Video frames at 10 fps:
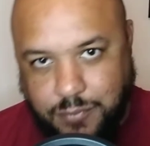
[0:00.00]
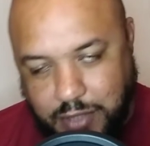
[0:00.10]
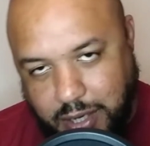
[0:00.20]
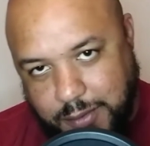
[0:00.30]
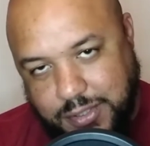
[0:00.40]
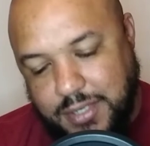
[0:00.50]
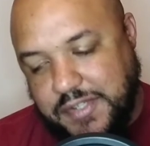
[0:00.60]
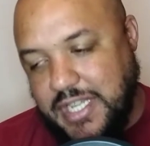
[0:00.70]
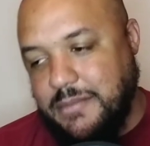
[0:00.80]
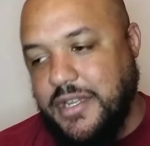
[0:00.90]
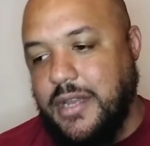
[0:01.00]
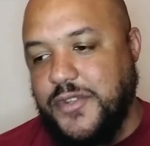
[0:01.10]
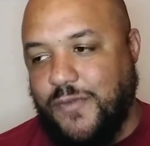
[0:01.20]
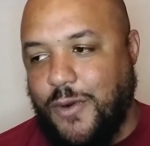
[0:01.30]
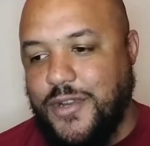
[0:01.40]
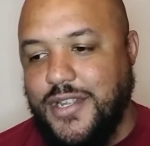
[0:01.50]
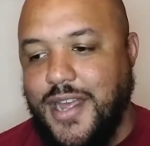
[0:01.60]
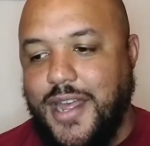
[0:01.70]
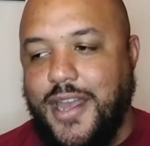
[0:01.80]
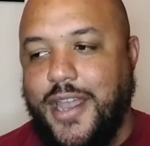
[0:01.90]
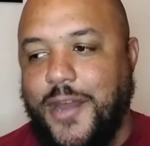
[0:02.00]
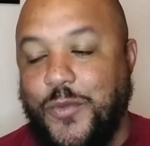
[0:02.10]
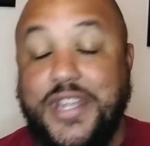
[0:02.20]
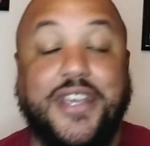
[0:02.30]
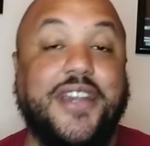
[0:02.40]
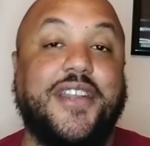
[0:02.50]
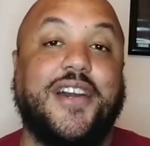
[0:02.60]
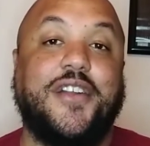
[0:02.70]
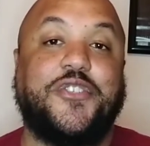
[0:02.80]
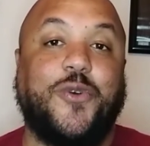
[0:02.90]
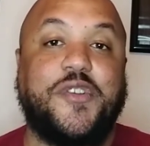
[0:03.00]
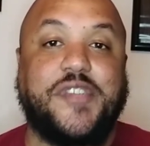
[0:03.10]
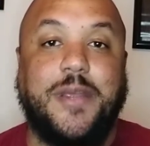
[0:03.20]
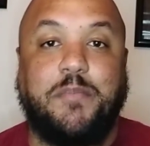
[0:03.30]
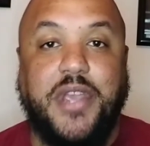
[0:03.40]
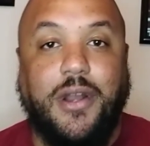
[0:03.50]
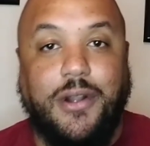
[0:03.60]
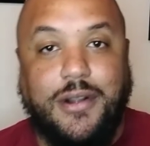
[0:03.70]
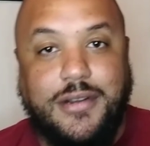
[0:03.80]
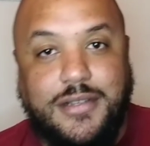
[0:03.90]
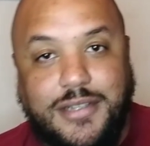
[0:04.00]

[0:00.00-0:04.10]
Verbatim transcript: Yeah, it was good to see him again as Rhodey. And we get uh, George St. Pierre,